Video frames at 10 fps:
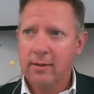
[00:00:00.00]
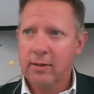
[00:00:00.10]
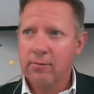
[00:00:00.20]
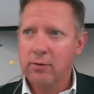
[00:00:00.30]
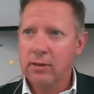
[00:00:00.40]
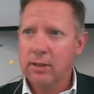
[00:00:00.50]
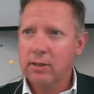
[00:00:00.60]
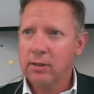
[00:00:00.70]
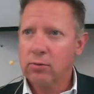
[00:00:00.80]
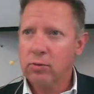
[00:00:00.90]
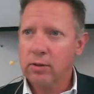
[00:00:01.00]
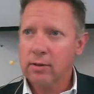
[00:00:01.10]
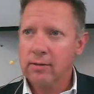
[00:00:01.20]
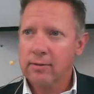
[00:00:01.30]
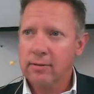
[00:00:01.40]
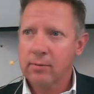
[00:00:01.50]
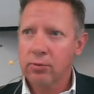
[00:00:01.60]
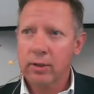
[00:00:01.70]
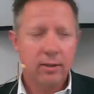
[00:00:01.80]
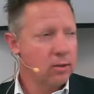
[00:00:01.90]
for the teaching of the Word, and
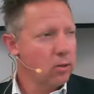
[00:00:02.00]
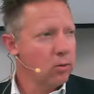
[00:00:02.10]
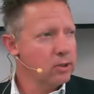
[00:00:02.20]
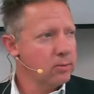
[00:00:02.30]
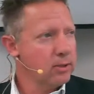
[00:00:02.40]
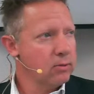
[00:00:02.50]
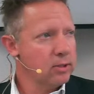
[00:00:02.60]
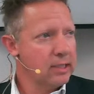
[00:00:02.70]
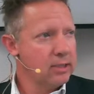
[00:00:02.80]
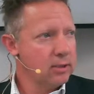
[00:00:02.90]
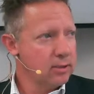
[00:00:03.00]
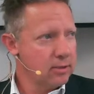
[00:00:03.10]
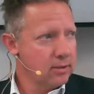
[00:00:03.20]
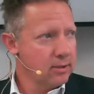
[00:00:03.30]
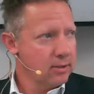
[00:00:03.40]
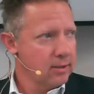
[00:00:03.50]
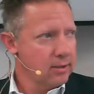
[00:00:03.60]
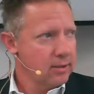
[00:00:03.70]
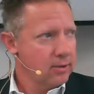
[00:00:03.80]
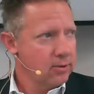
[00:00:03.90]
pray that the Holy Spirit would teach us.
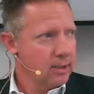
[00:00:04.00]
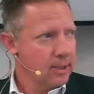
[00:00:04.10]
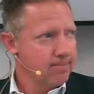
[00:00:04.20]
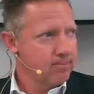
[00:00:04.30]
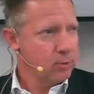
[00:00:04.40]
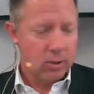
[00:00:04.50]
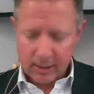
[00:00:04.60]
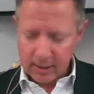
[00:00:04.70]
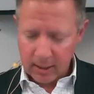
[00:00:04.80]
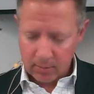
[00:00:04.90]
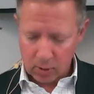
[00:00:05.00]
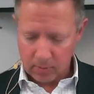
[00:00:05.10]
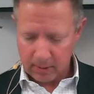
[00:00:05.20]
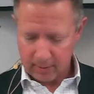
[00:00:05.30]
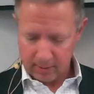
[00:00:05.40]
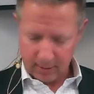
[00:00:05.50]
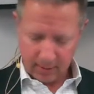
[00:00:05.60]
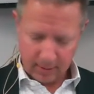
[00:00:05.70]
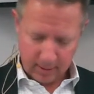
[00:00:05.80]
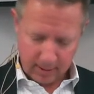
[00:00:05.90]
Okay? So let's take a moment
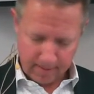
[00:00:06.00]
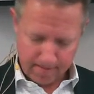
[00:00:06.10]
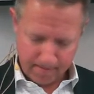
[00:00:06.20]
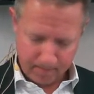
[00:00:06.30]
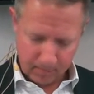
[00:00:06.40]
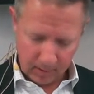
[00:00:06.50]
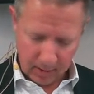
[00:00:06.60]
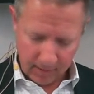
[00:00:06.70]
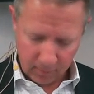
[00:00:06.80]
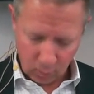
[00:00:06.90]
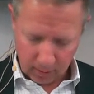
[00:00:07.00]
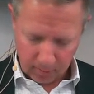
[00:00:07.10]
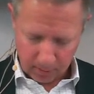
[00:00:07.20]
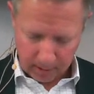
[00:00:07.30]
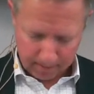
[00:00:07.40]
and have a word of prayer.